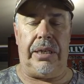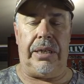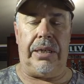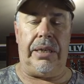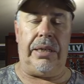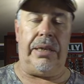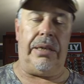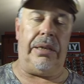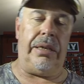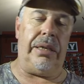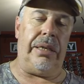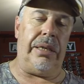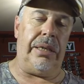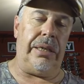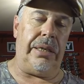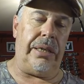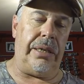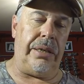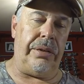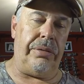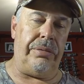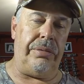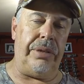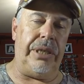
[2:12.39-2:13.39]
are
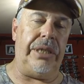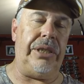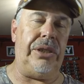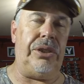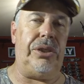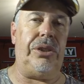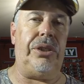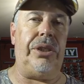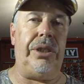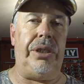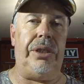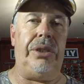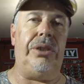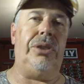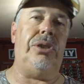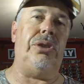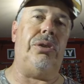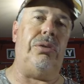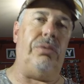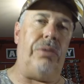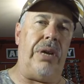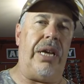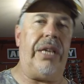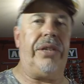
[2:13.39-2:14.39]
a reddish tinge
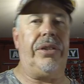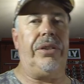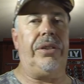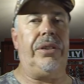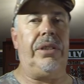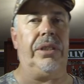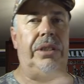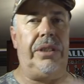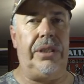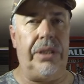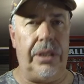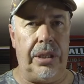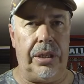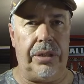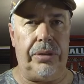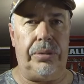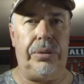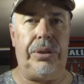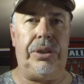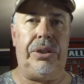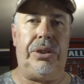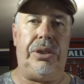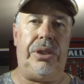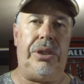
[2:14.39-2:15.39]
rather than a
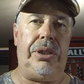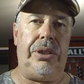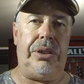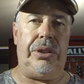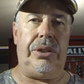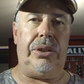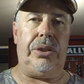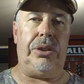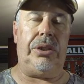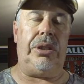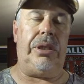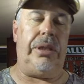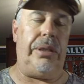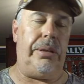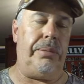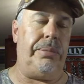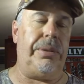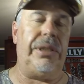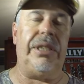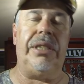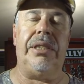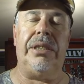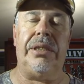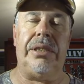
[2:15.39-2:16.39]
yellowish tinge, uh,
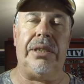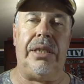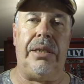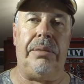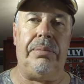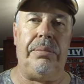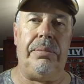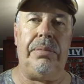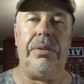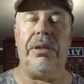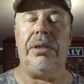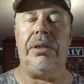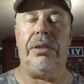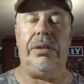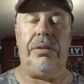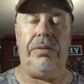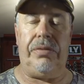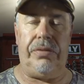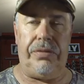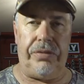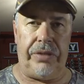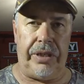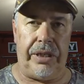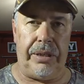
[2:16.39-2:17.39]
but they're the same
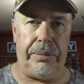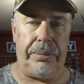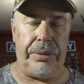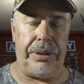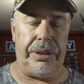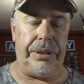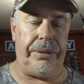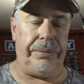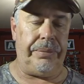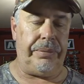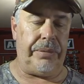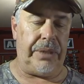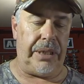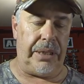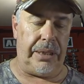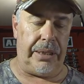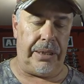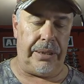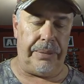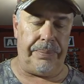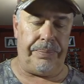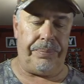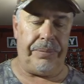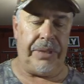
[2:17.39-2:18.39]
family.
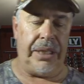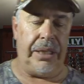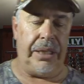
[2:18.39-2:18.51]
Um,